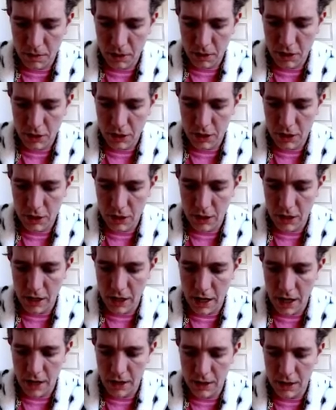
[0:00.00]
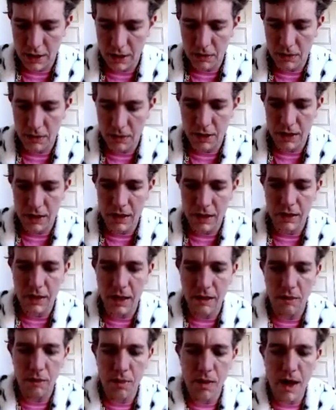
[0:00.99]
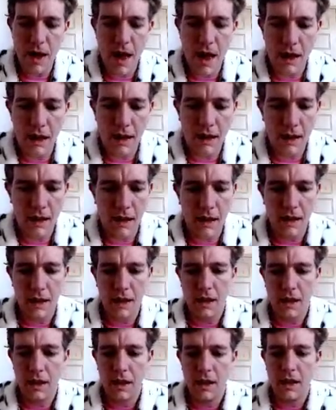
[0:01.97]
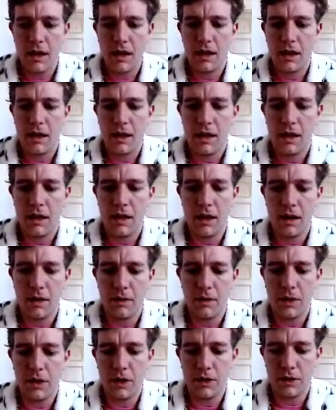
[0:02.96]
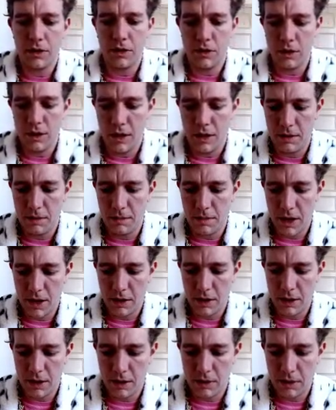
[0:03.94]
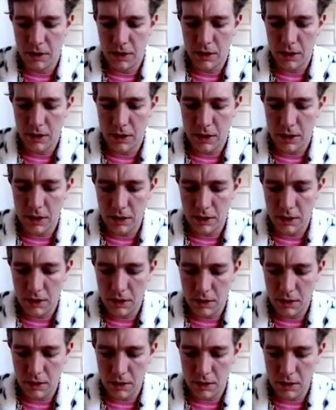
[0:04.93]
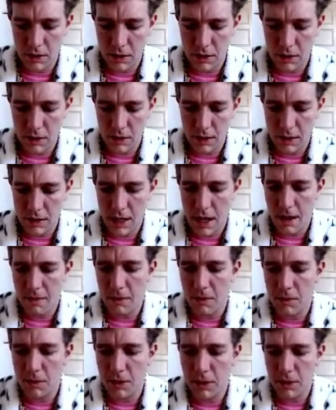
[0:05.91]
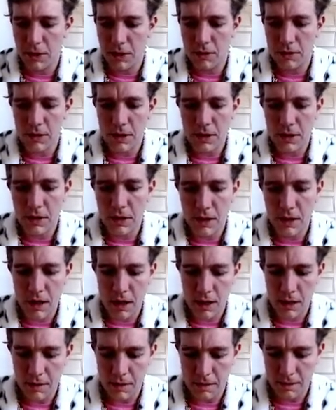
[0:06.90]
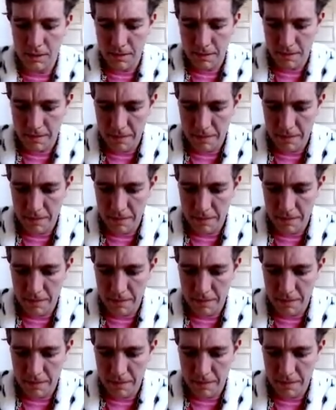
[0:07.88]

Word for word: Pretty sure you're guaranteed one of these in every pack. Uh, one of those green parallel rookie cards. Damien Williams insert.